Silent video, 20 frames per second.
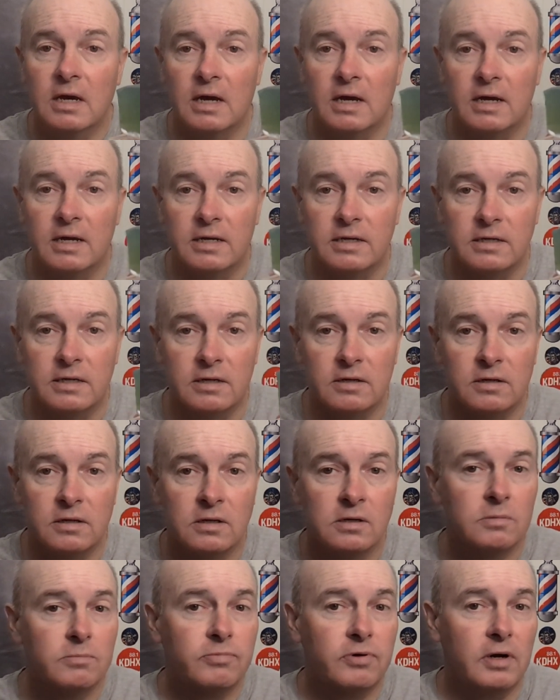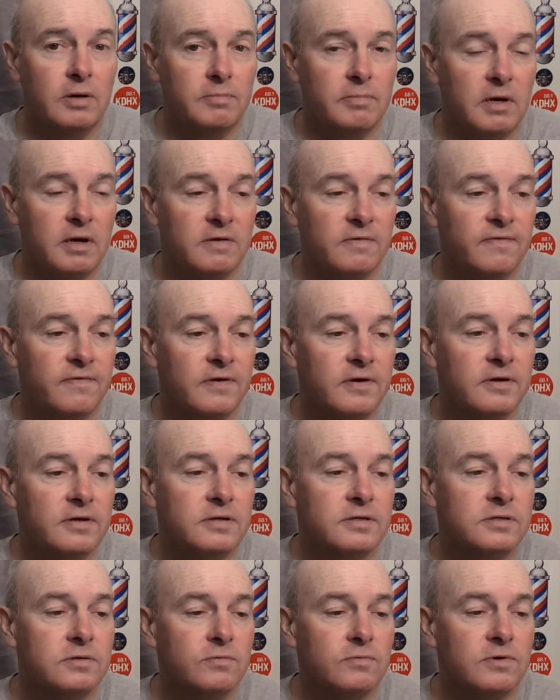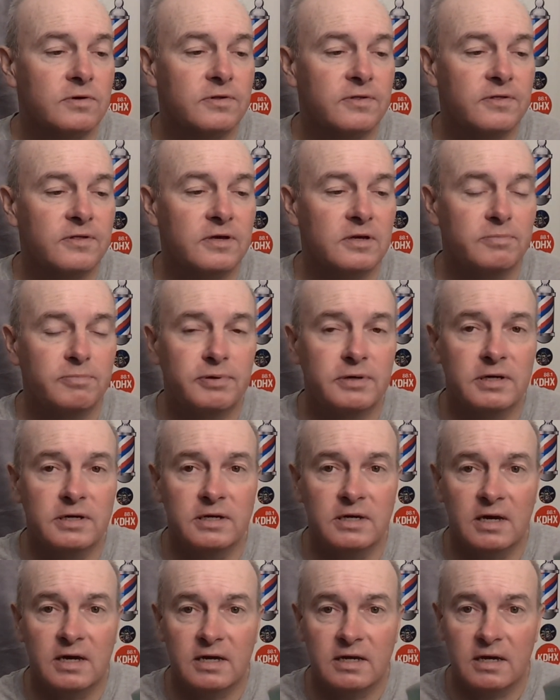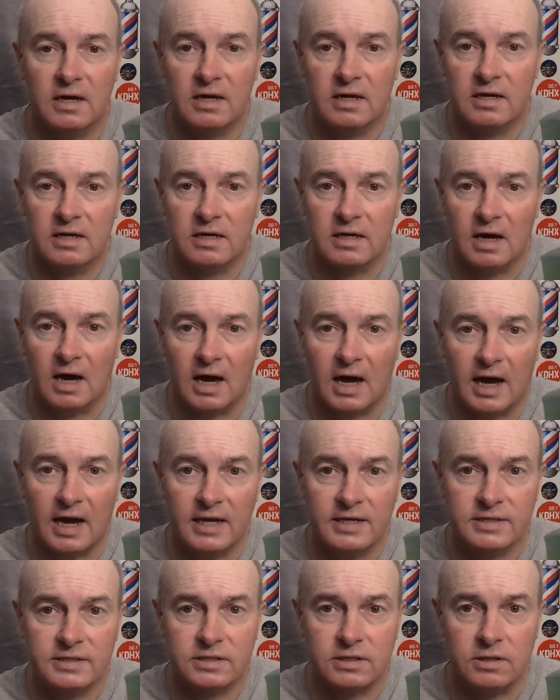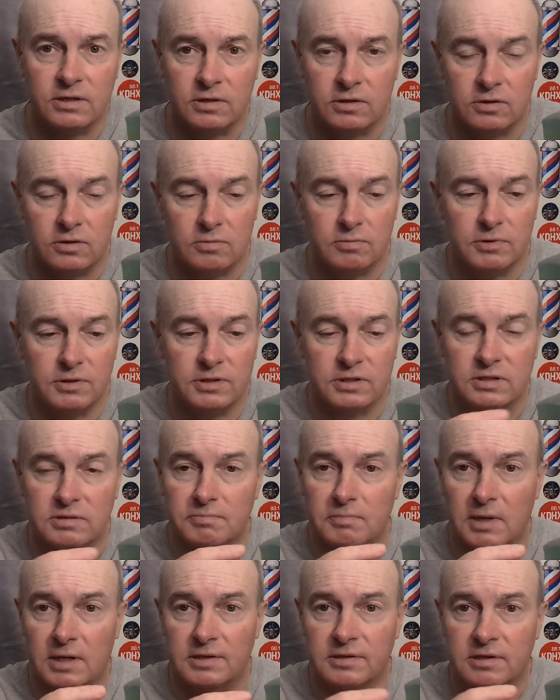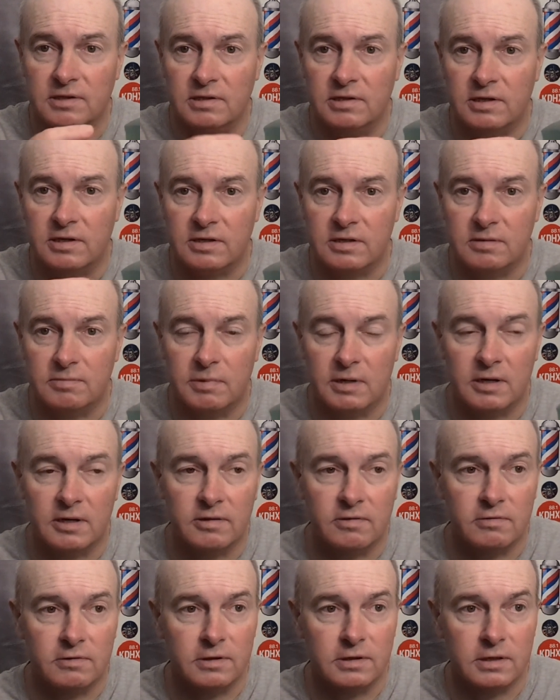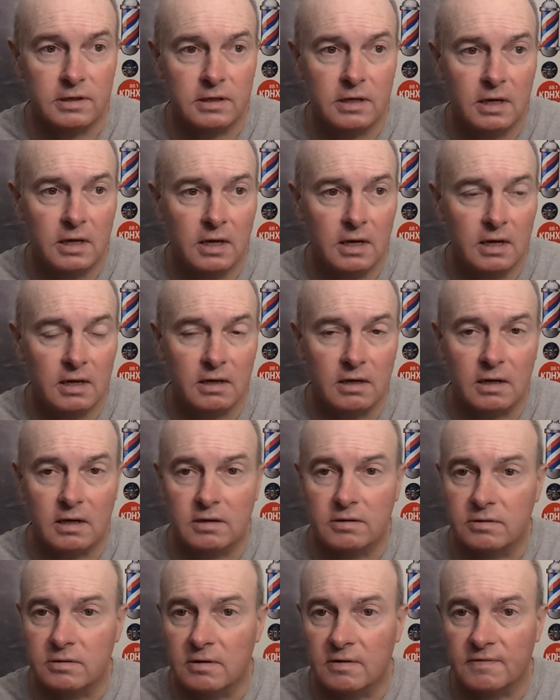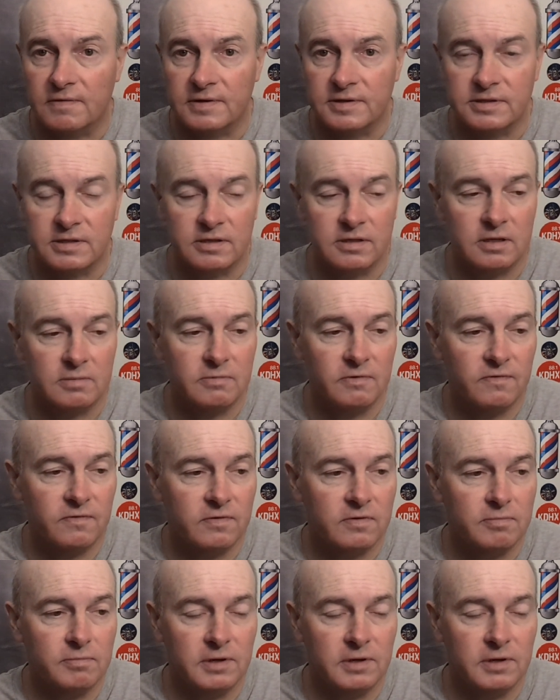I prepped my face with the PAA Ice Cube. This is mentholated, by the way. I don't know if I said that before.